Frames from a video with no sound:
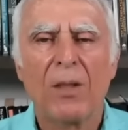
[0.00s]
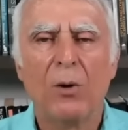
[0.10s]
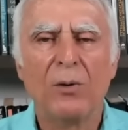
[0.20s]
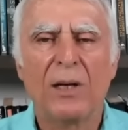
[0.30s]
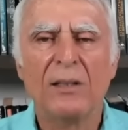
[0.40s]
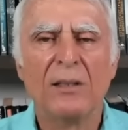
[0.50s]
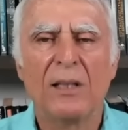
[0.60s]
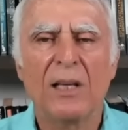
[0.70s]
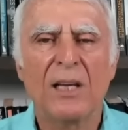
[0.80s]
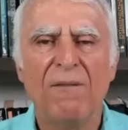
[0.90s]
or the,
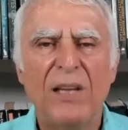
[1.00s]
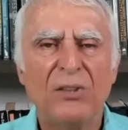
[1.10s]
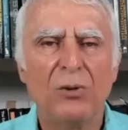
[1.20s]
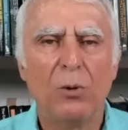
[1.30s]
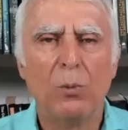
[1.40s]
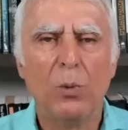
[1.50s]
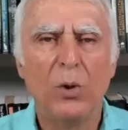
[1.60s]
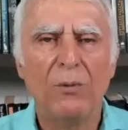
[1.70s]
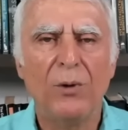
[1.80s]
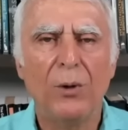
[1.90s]
the, conventional
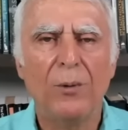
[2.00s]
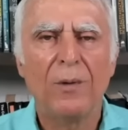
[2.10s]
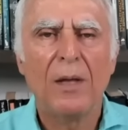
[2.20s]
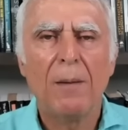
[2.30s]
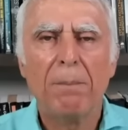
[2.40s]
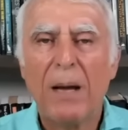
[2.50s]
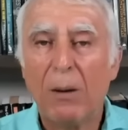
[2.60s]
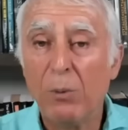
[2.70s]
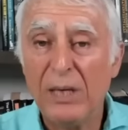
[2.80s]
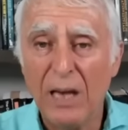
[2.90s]
worldview.
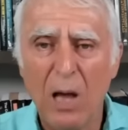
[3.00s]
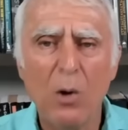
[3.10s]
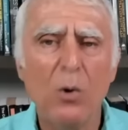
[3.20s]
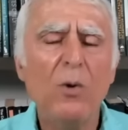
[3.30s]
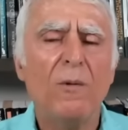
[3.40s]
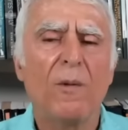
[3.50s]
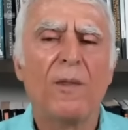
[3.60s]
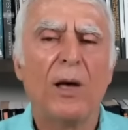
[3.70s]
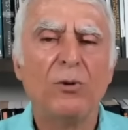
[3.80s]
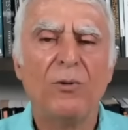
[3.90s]
But we know,
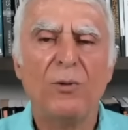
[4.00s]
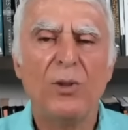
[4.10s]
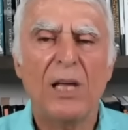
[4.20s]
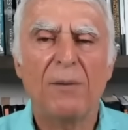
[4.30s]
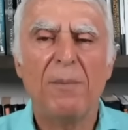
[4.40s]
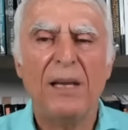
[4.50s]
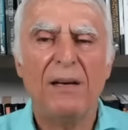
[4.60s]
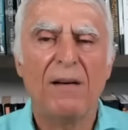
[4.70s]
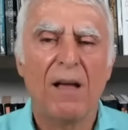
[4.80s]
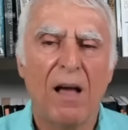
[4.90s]
those of you that have
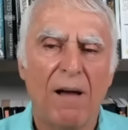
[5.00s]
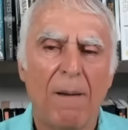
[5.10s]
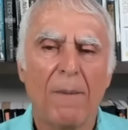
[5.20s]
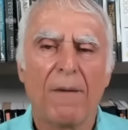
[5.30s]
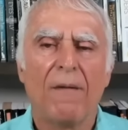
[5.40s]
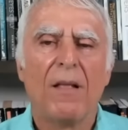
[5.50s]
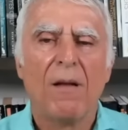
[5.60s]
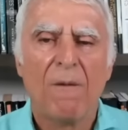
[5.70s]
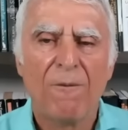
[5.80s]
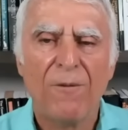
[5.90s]
been uh,
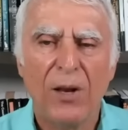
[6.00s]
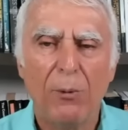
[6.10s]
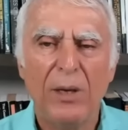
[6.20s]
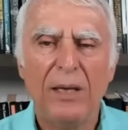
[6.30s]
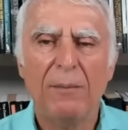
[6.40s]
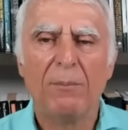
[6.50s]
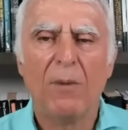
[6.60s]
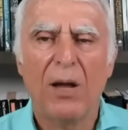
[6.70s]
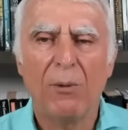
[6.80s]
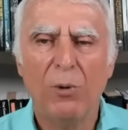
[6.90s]
following
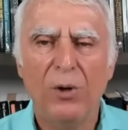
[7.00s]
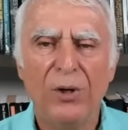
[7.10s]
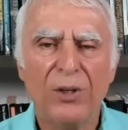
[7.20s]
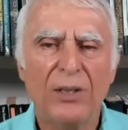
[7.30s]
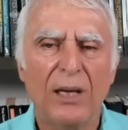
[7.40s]
my work